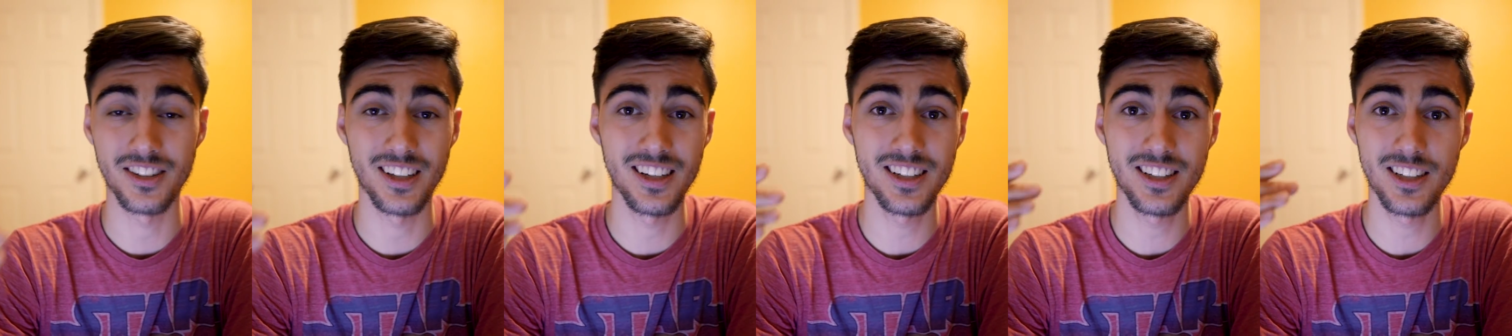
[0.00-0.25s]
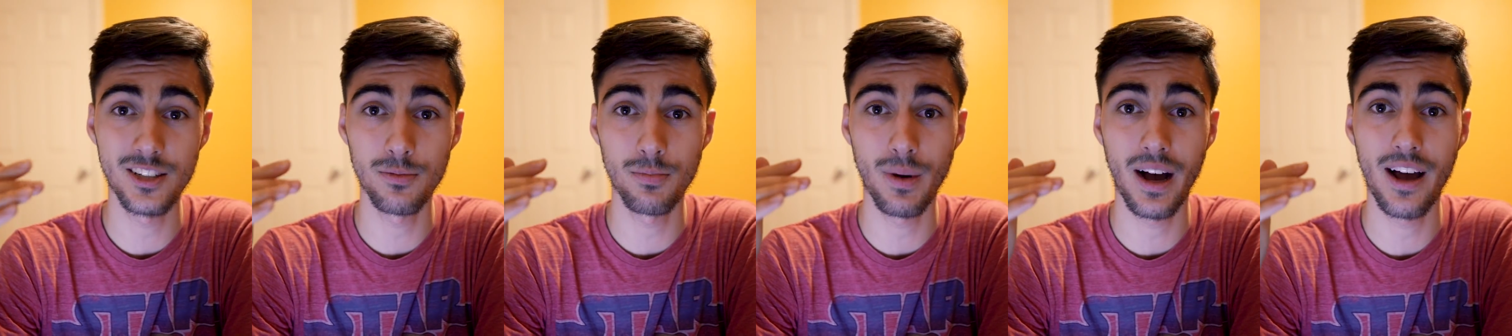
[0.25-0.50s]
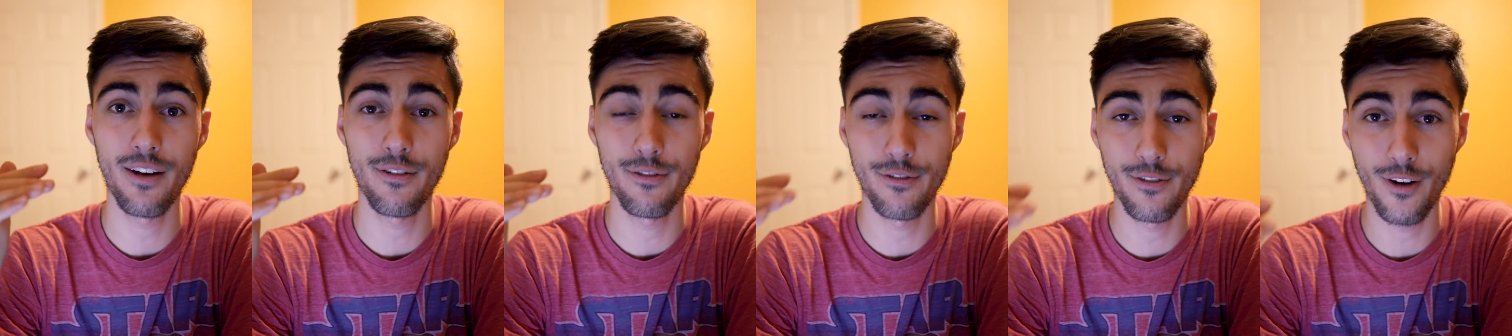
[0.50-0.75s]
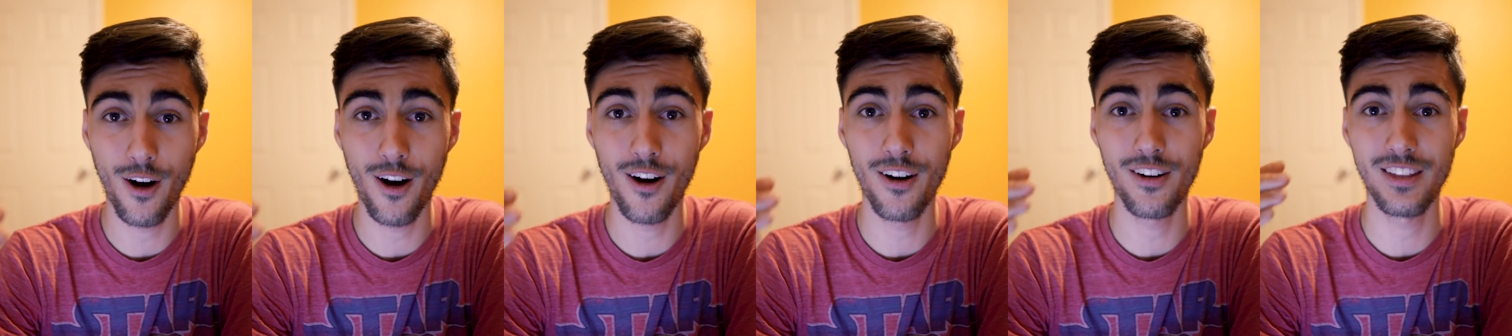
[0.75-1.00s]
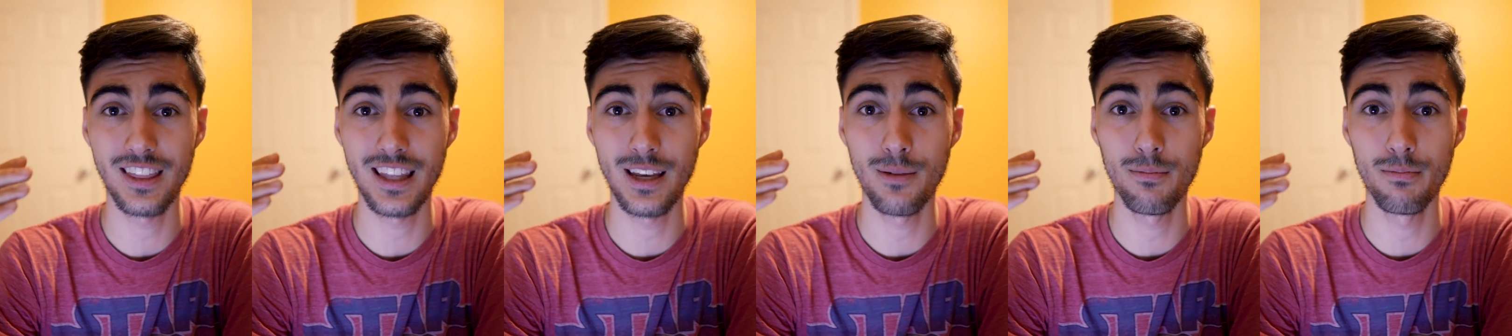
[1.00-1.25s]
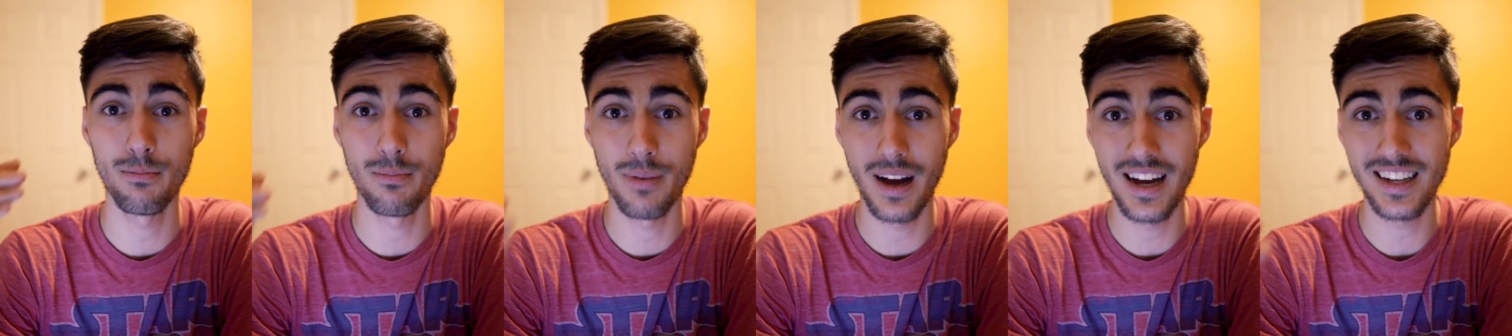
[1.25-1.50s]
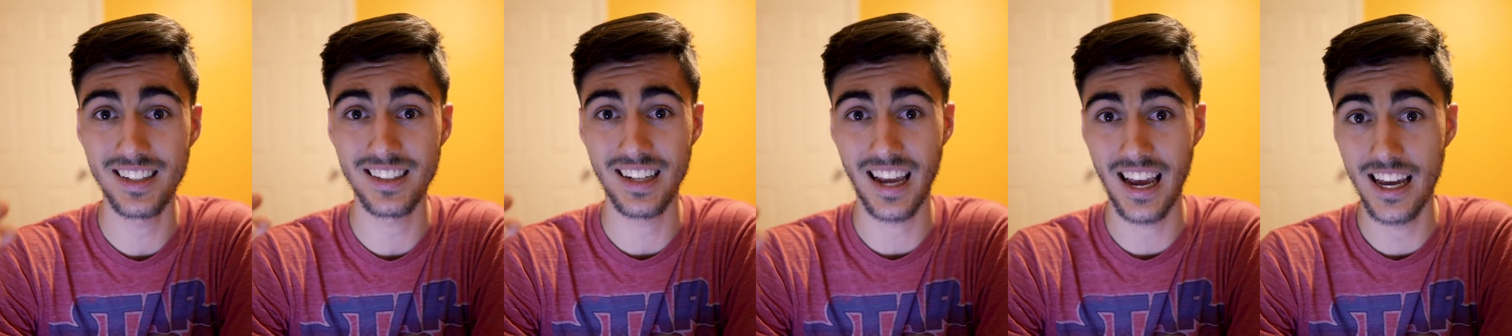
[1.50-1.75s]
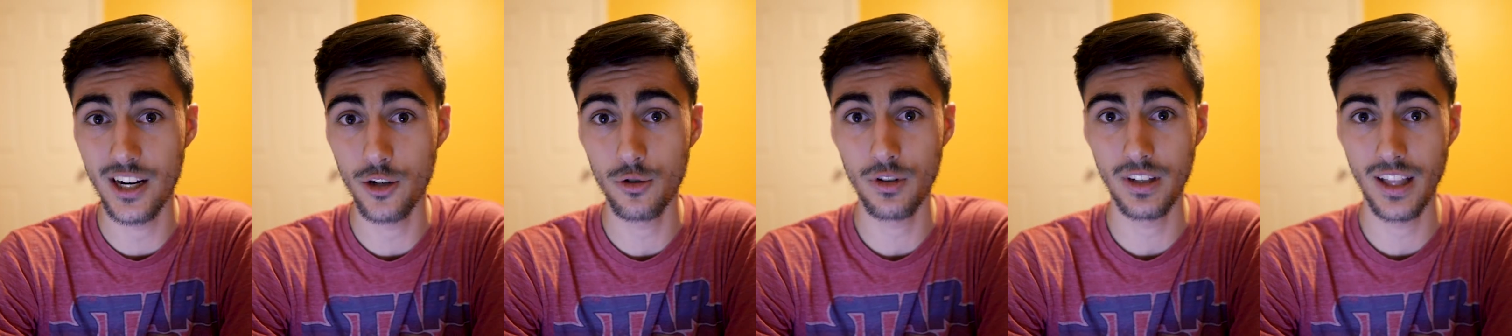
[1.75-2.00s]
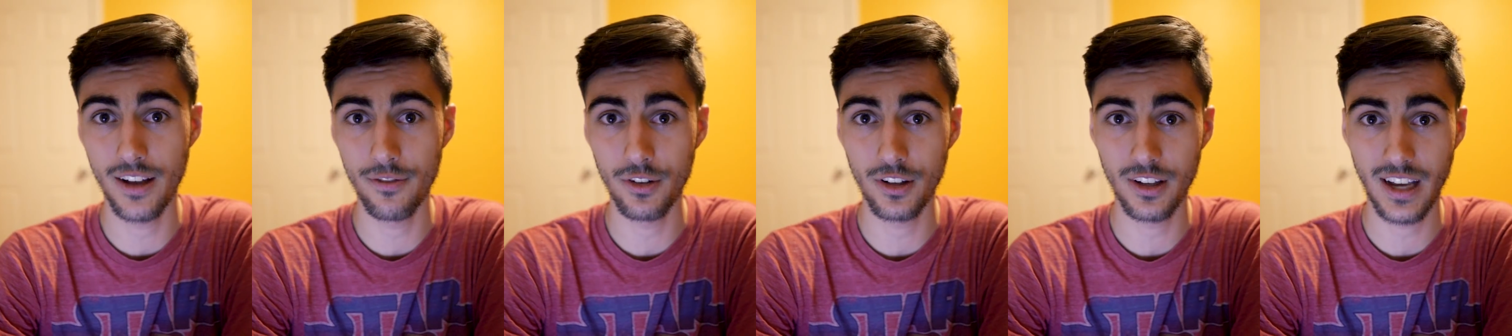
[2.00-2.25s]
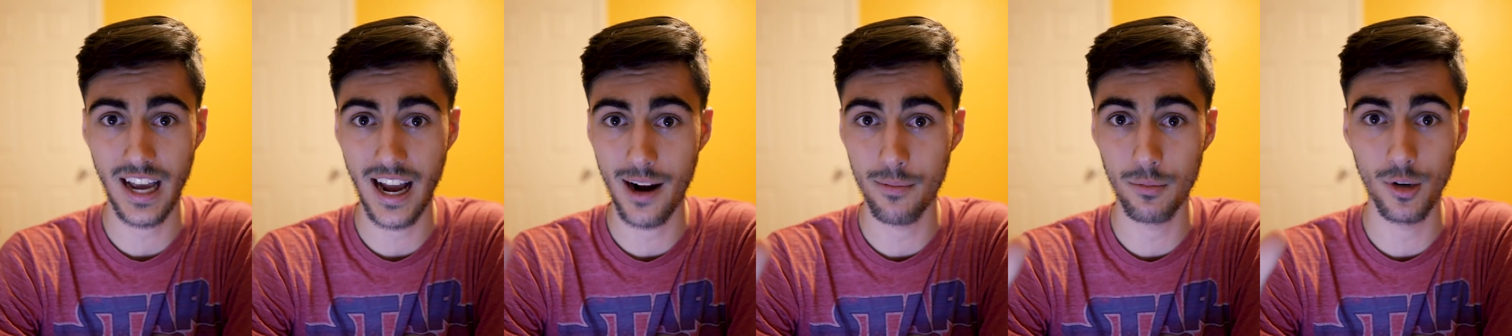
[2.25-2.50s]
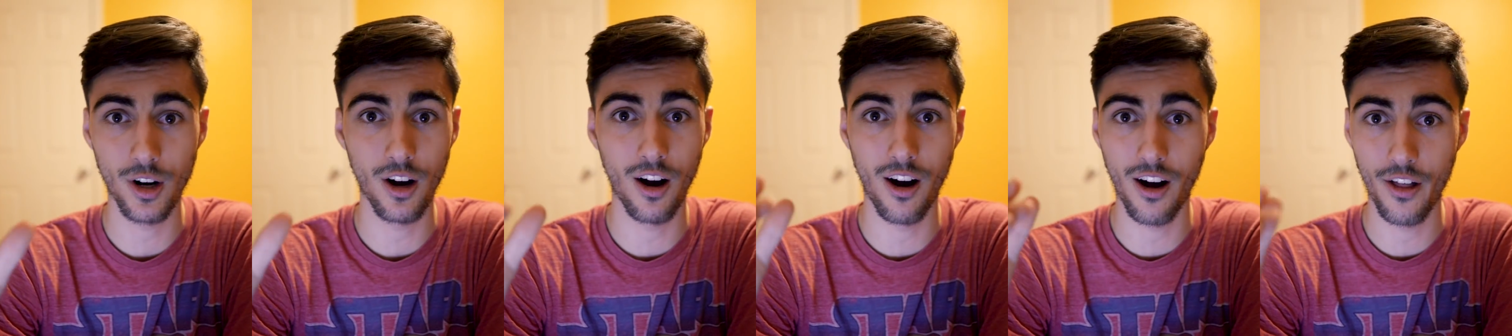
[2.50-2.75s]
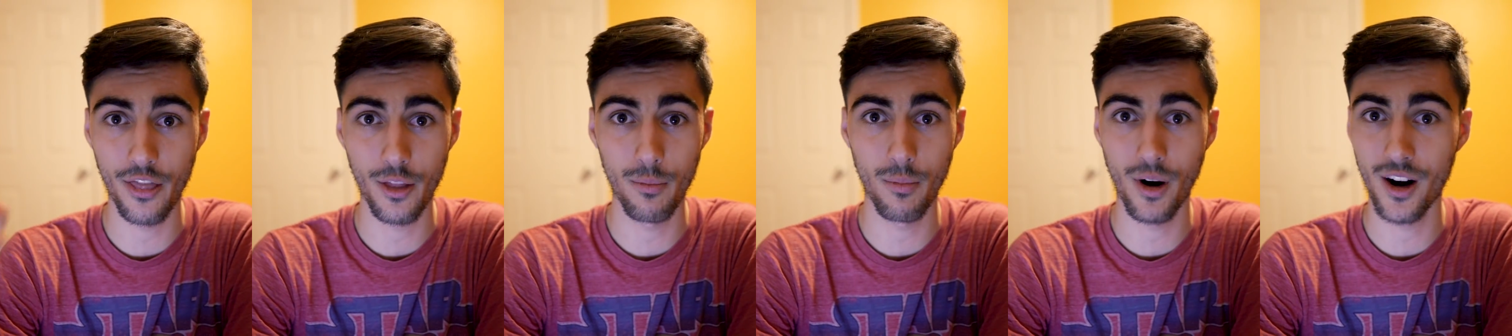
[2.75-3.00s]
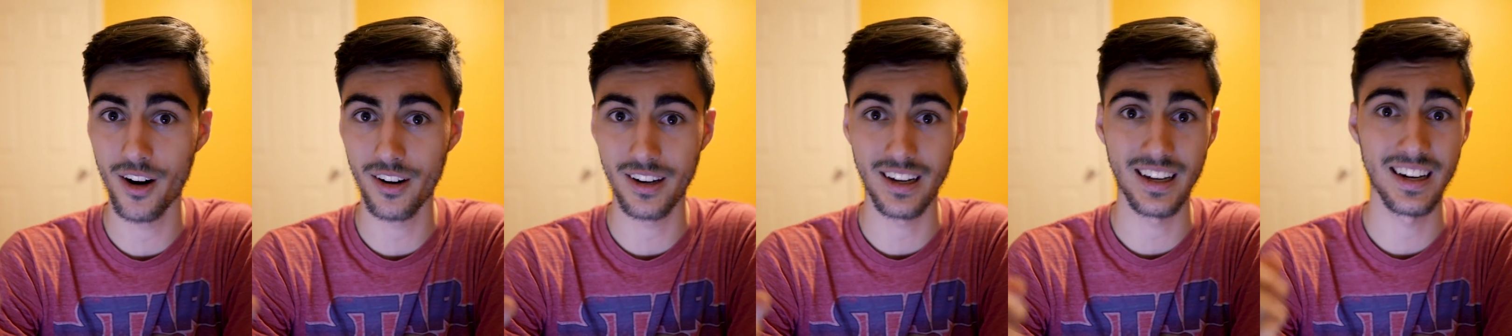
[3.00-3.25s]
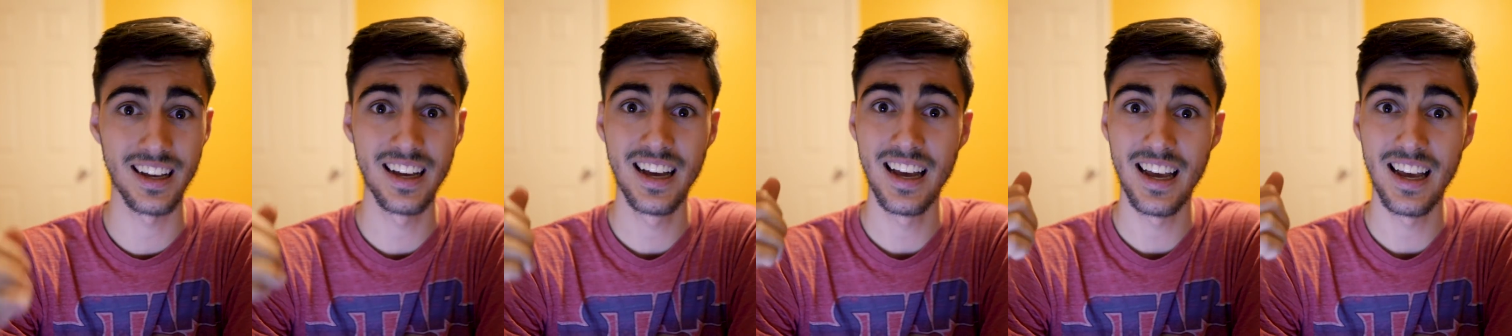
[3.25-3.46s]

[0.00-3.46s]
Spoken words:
This is by far the best entry-level camera on the market.